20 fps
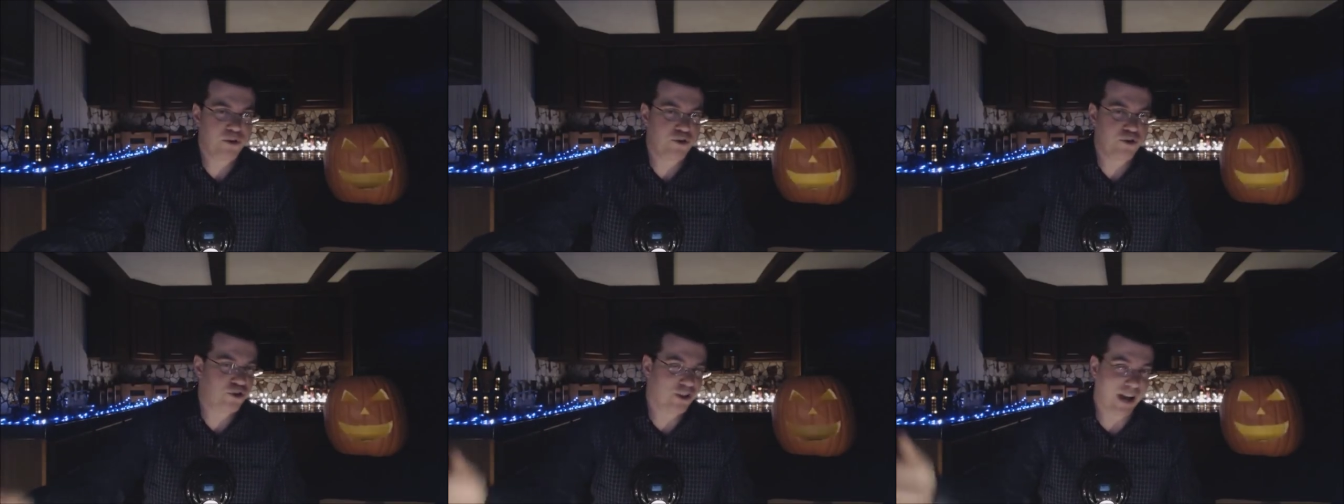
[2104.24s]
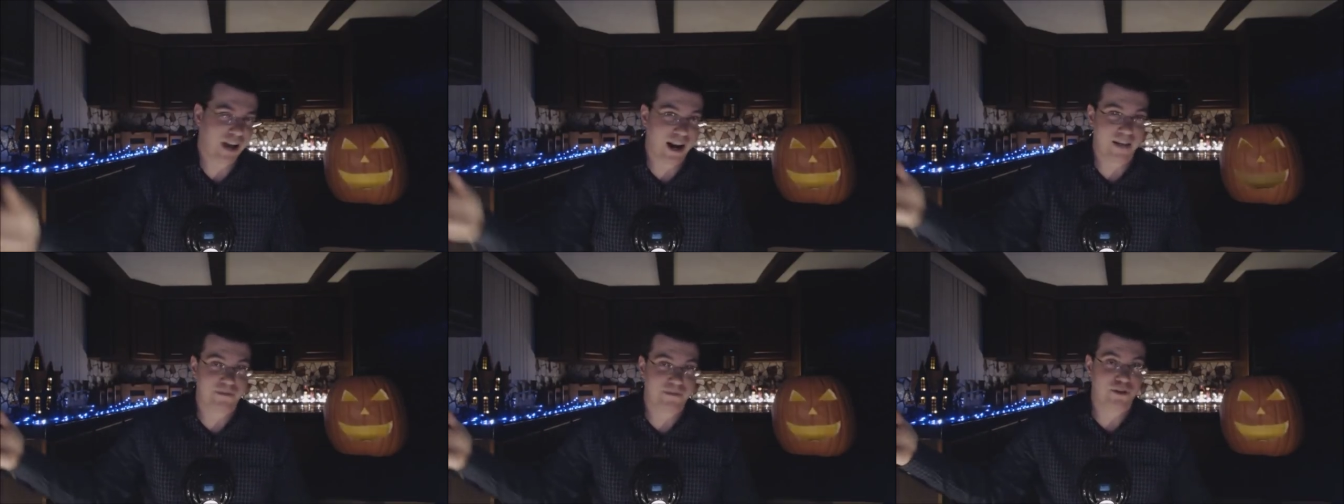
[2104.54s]
I really
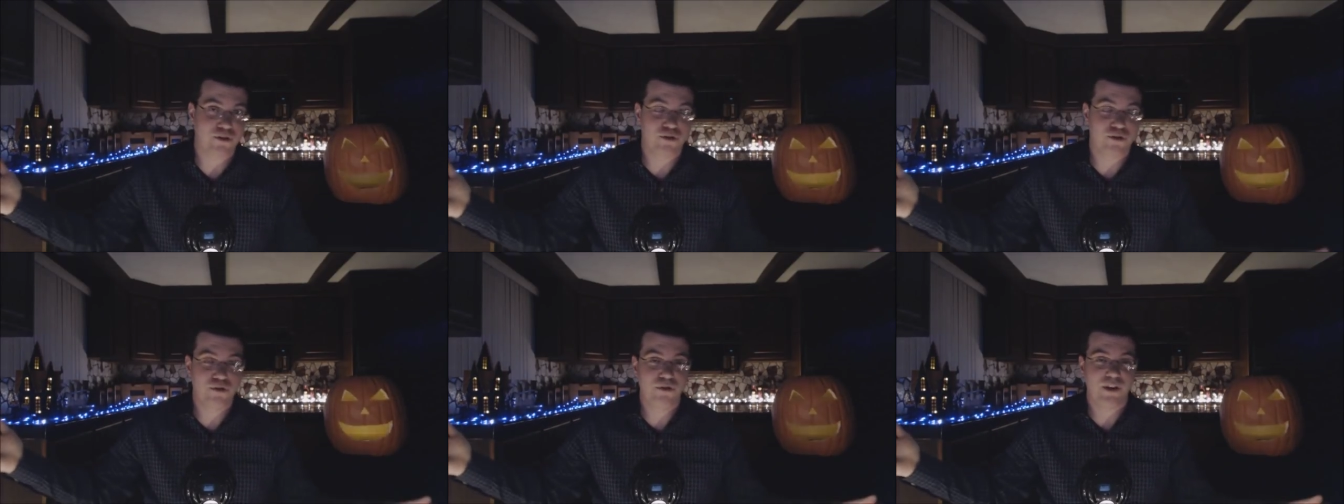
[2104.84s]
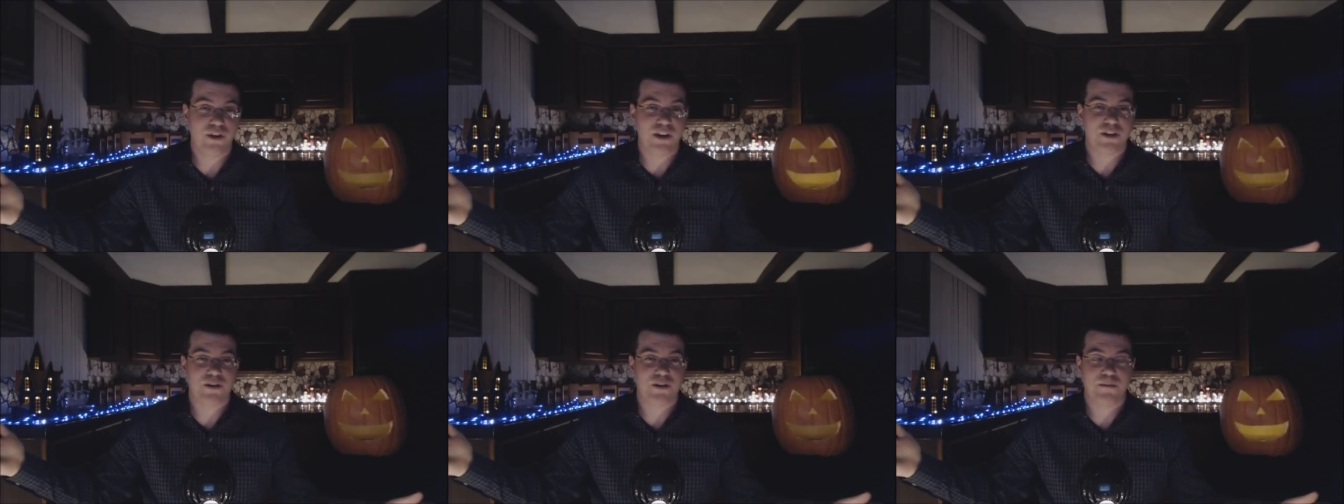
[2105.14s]
should not have to
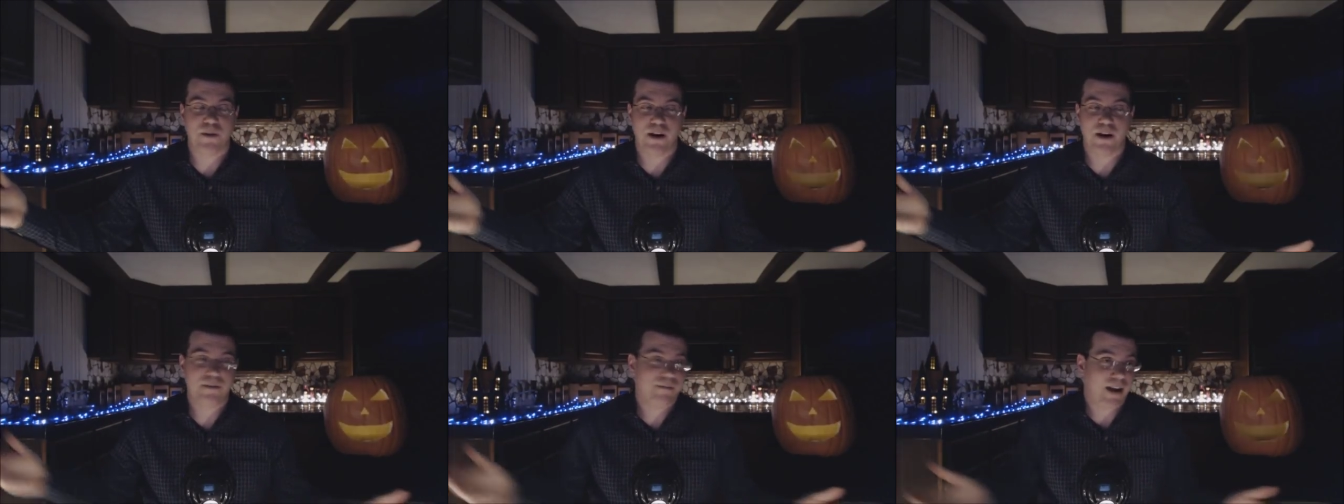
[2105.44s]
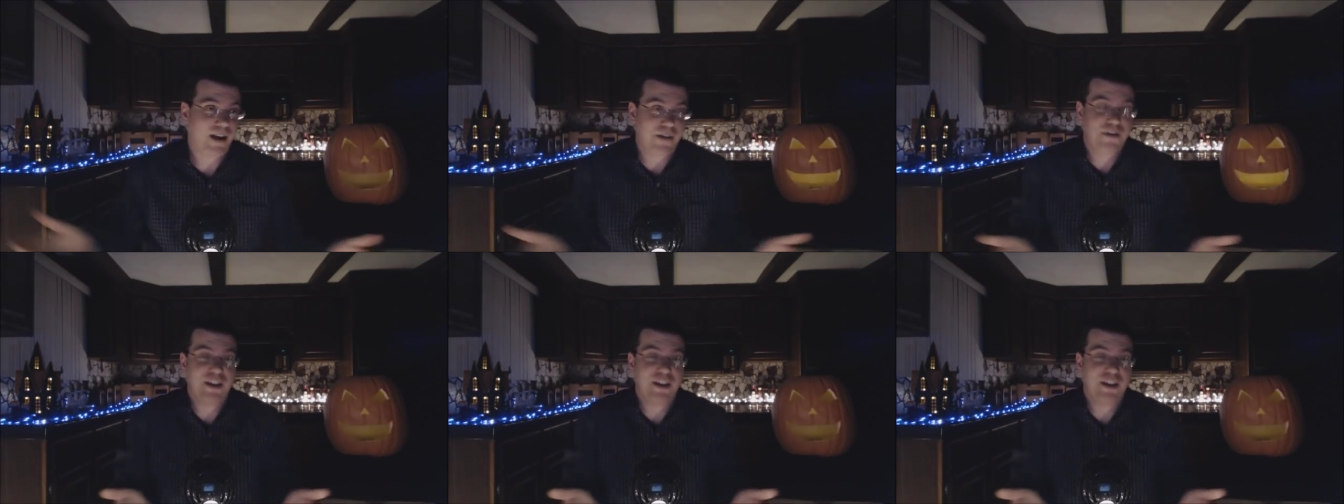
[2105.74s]
do this, but